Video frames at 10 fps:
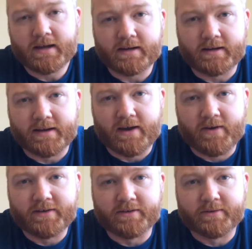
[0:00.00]
and how
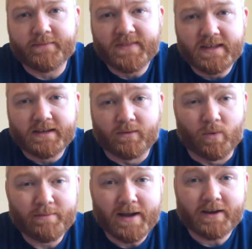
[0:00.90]
I do it.
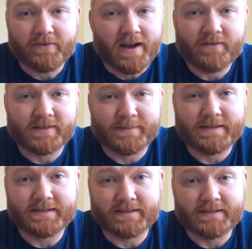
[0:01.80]
One bag travel is
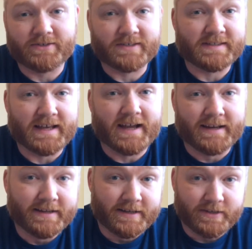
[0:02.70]
basically just
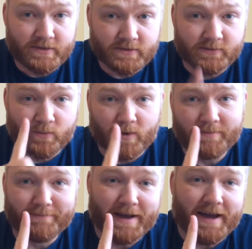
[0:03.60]
that. You use
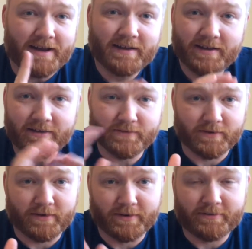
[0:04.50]
one bag
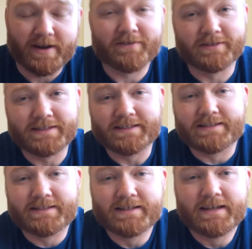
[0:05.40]
for all your travel
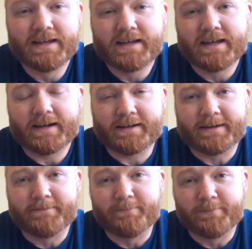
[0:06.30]
needs.
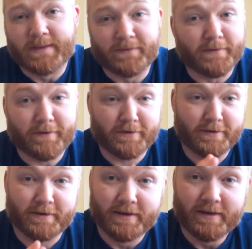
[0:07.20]
If you've
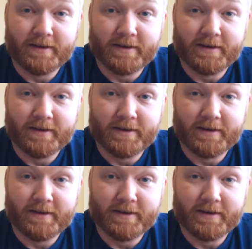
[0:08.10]
ever